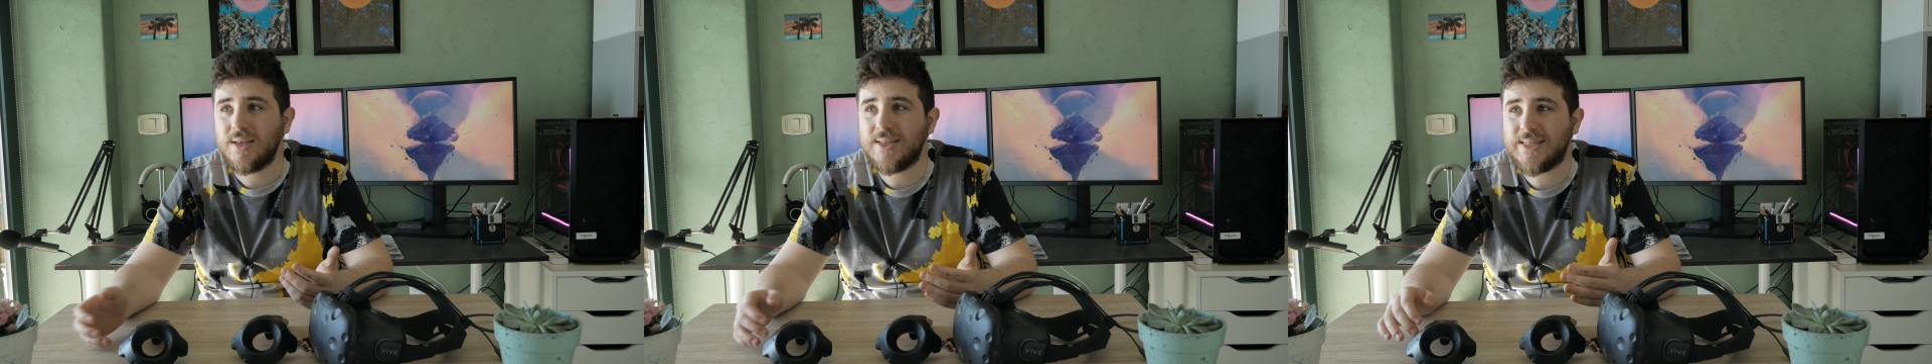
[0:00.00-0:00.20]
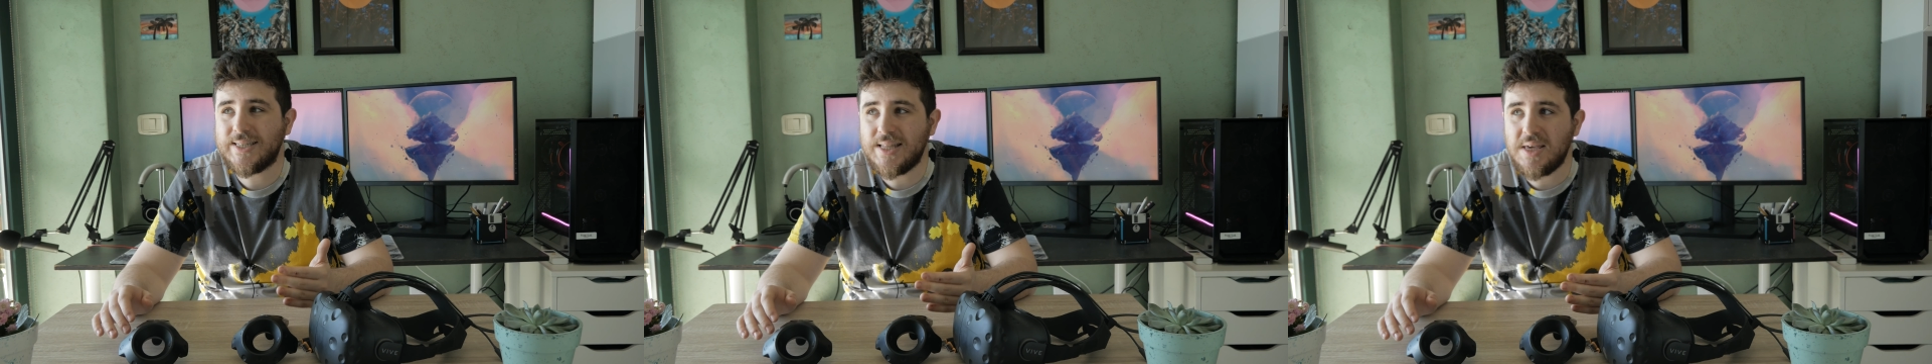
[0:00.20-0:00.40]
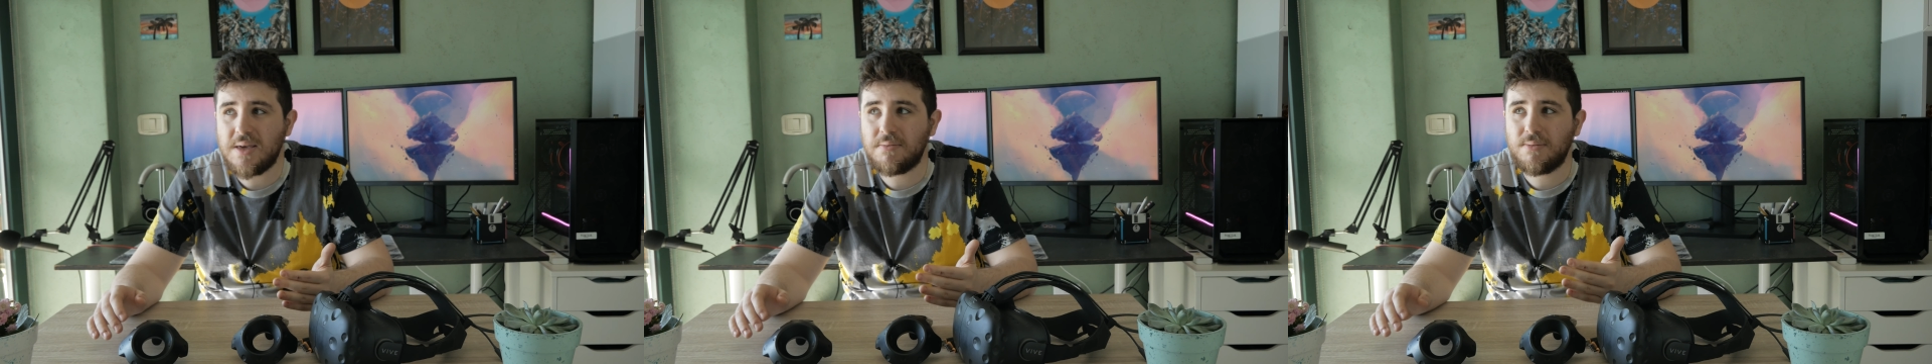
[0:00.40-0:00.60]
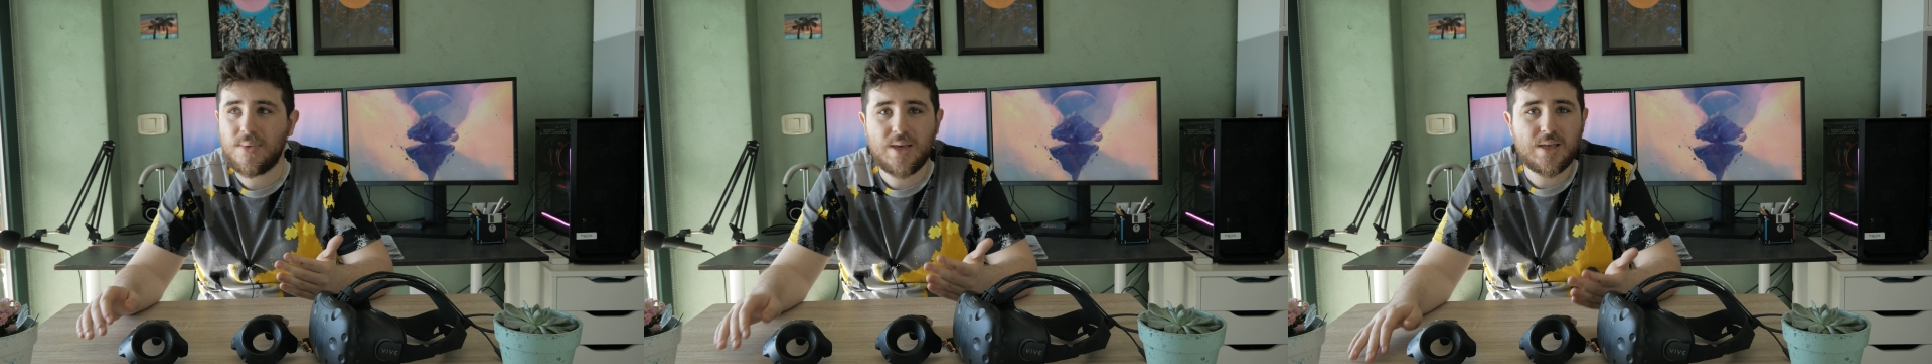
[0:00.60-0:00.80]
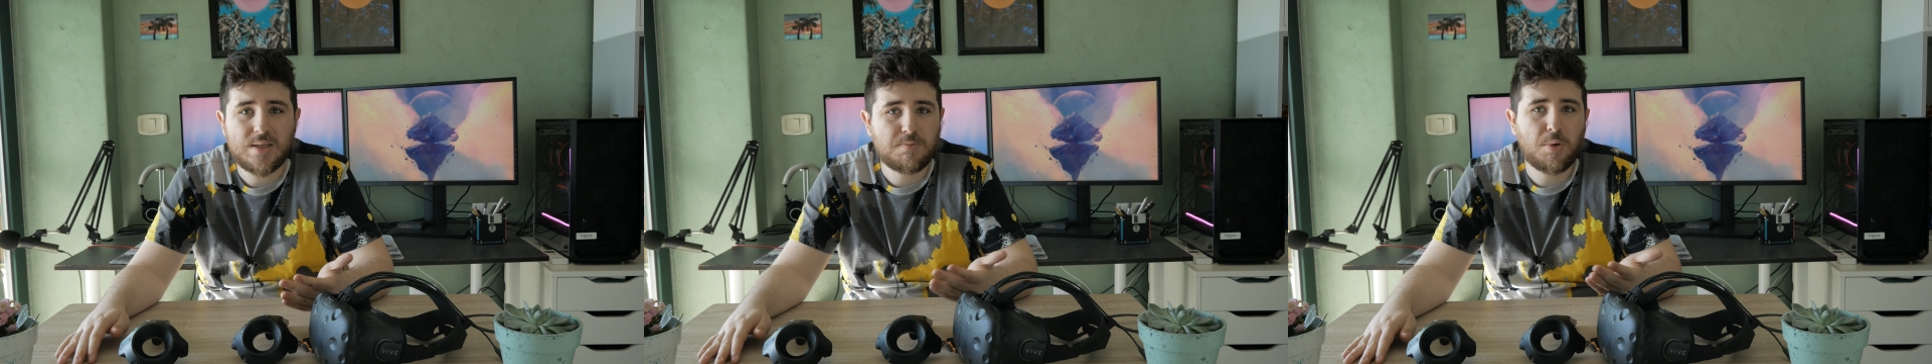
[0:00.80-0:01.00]

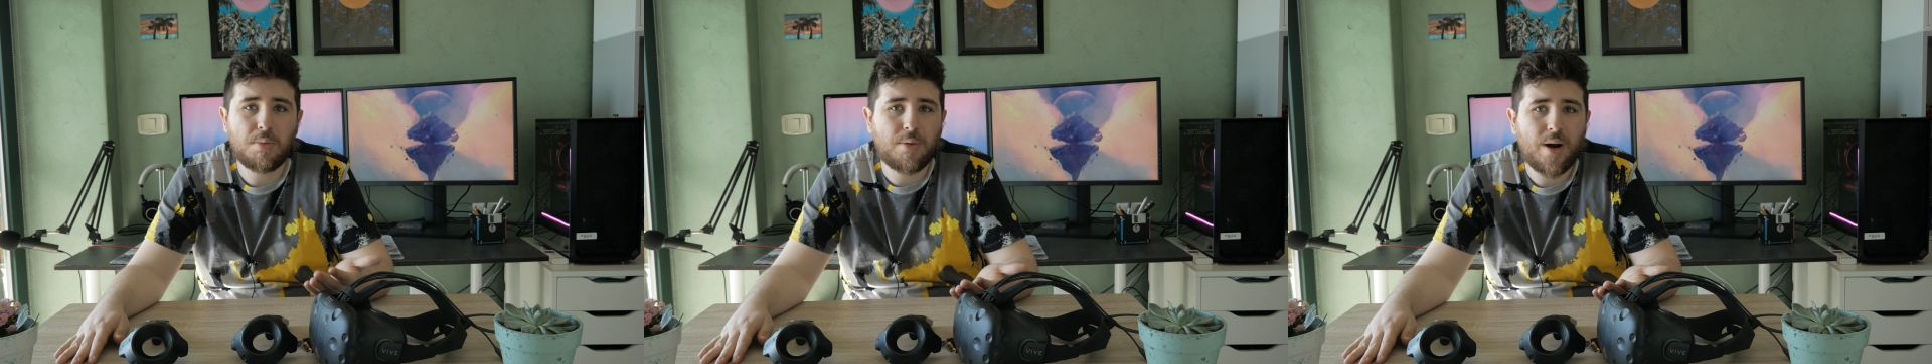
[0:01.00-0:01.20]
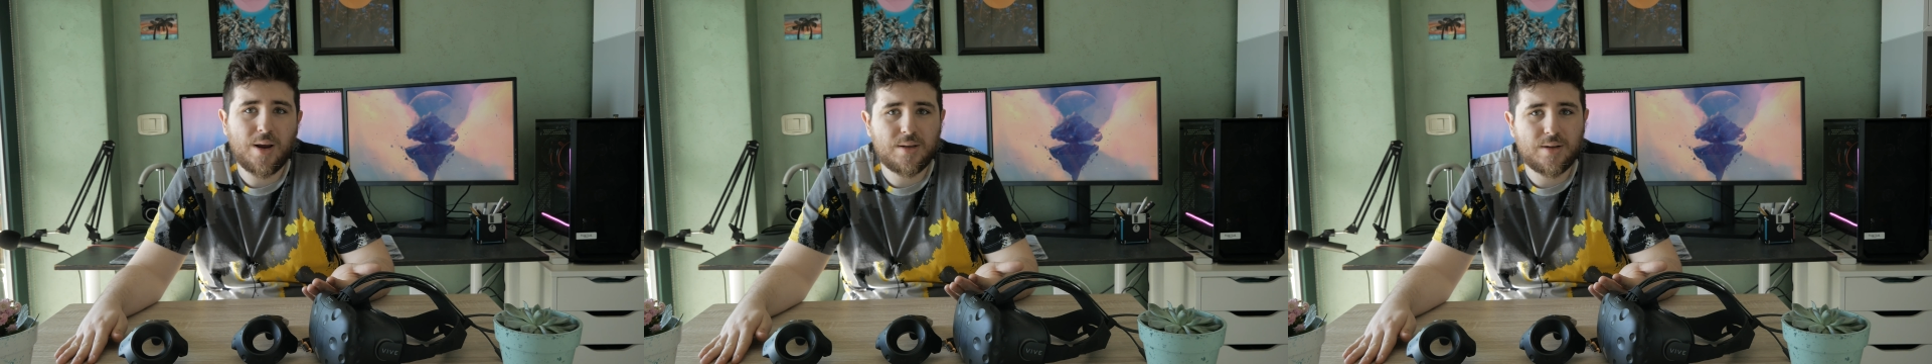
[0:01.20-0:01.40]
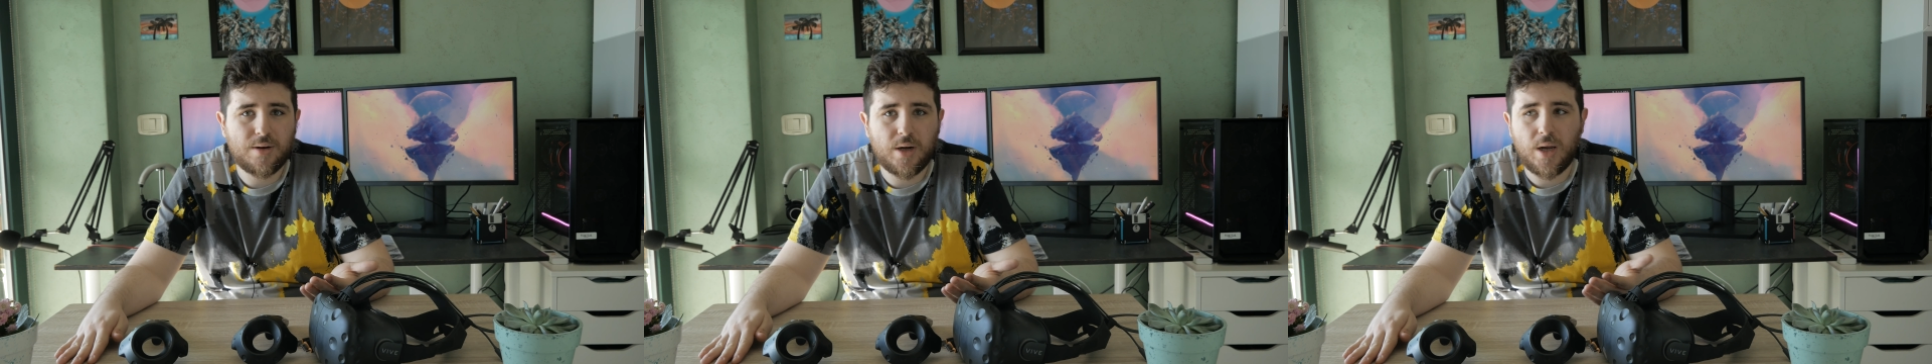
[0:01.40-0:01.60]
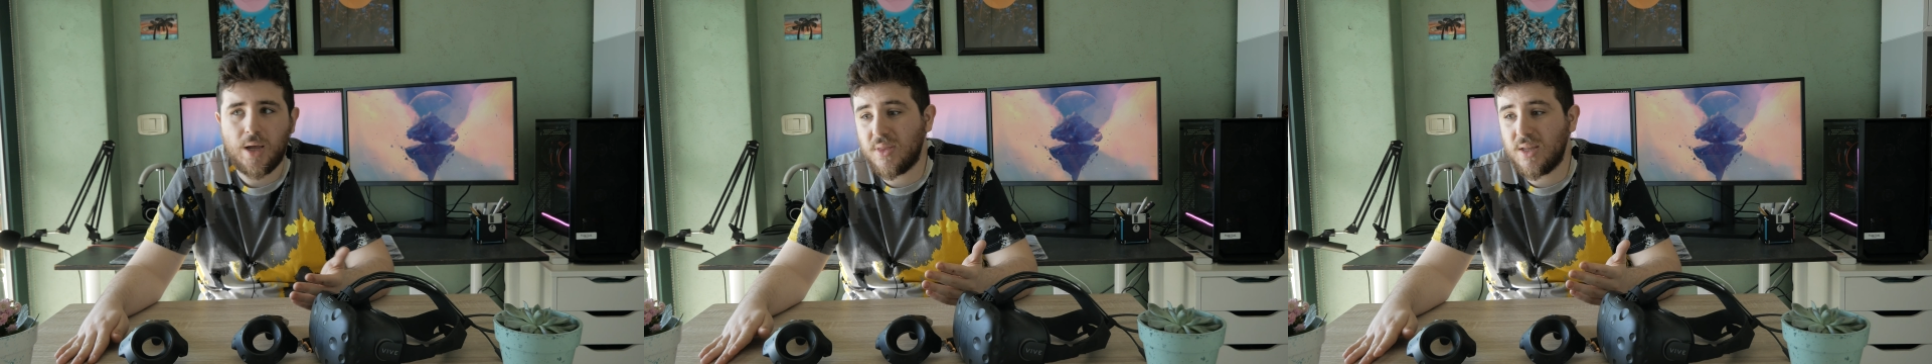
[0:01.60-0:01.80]
Steam is proprietary.